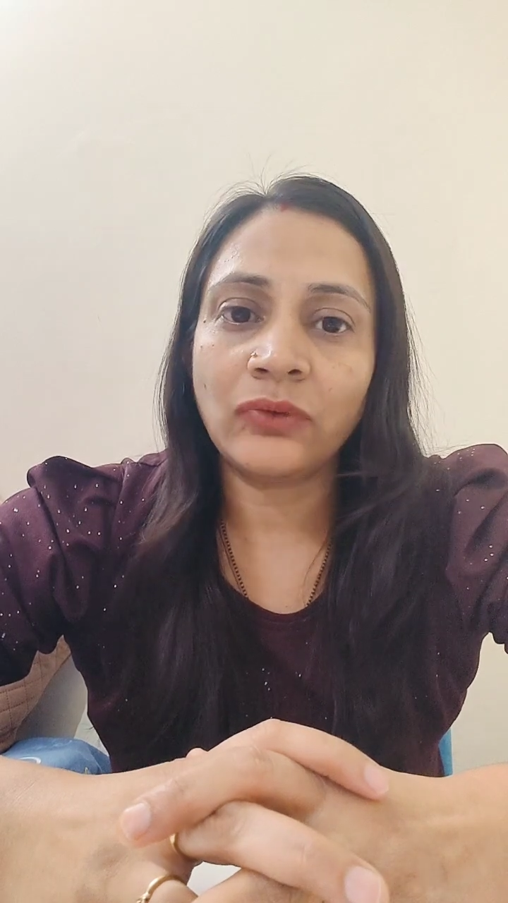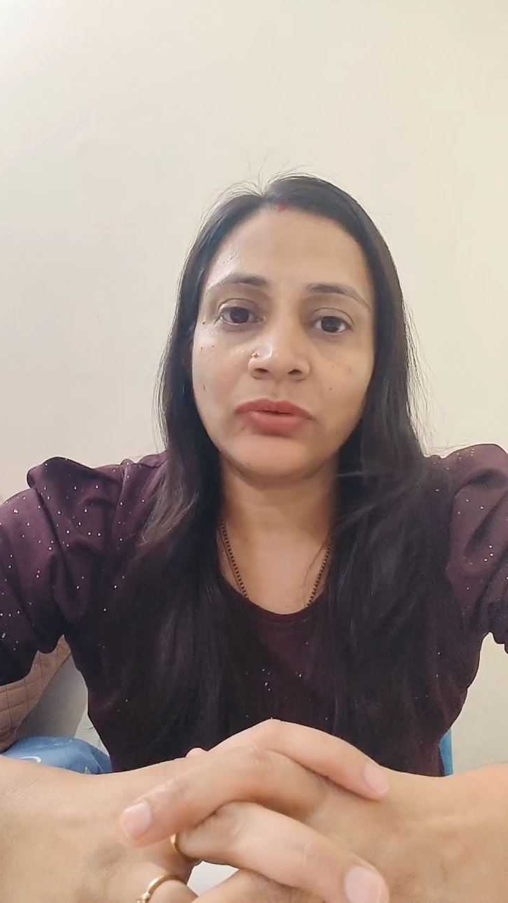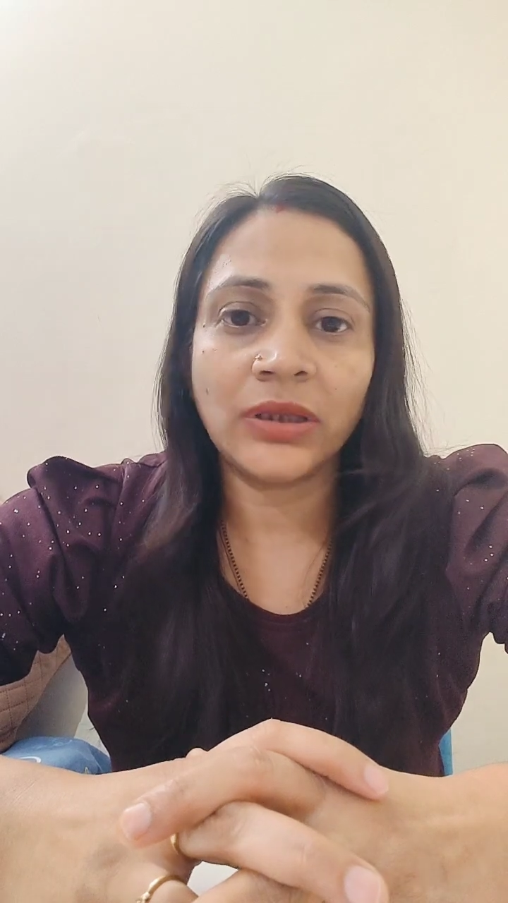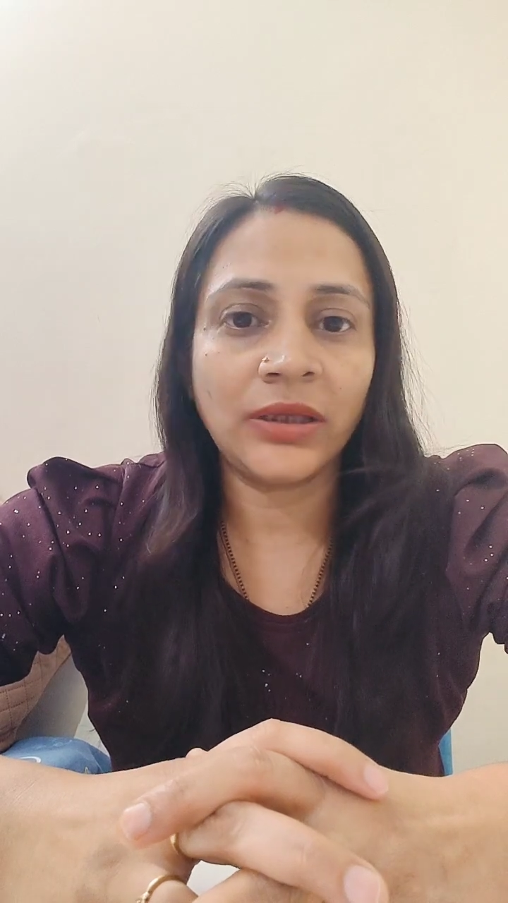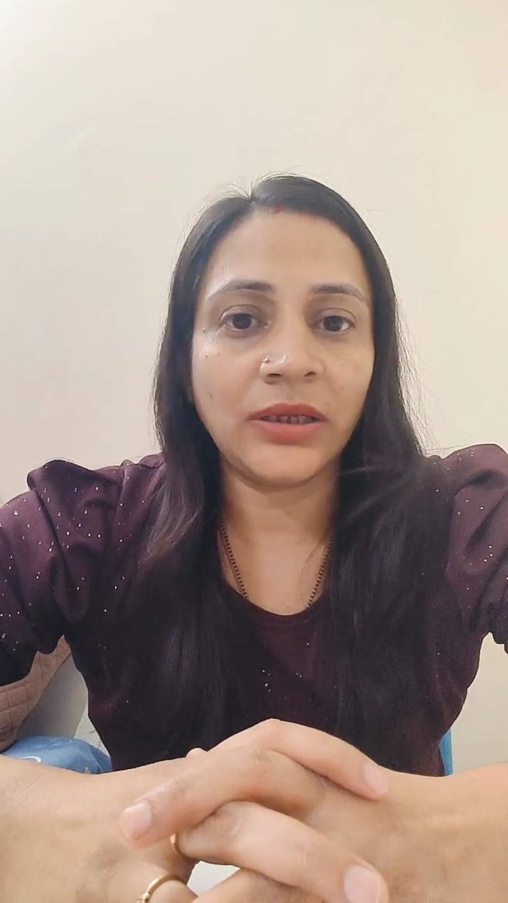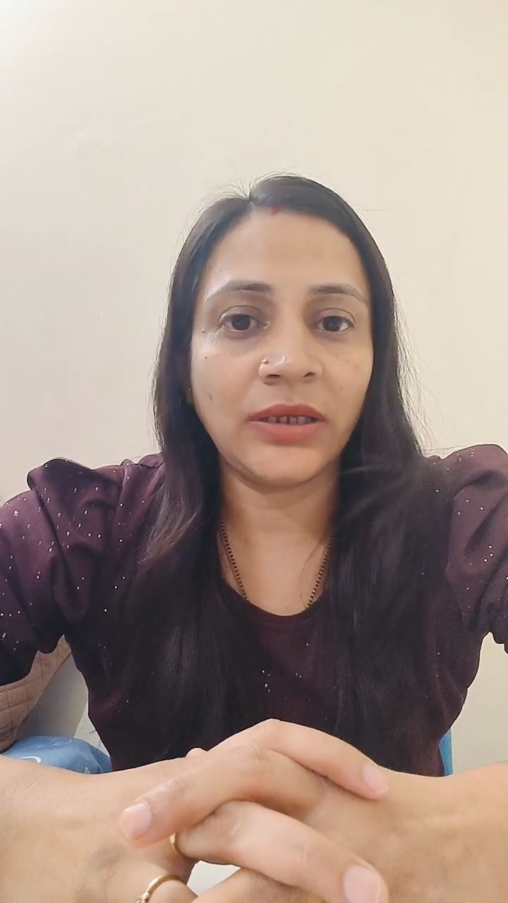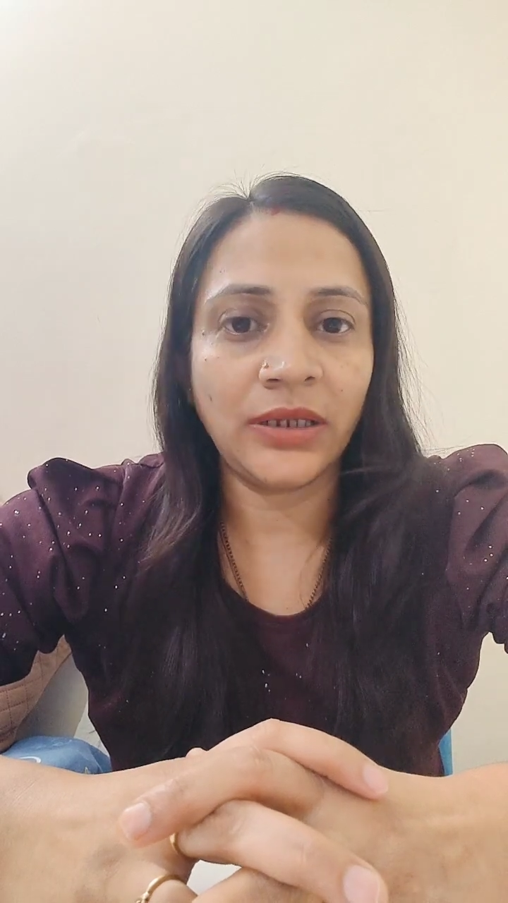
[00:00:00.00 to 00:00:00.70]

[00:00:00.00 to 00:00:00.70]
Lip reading: to think in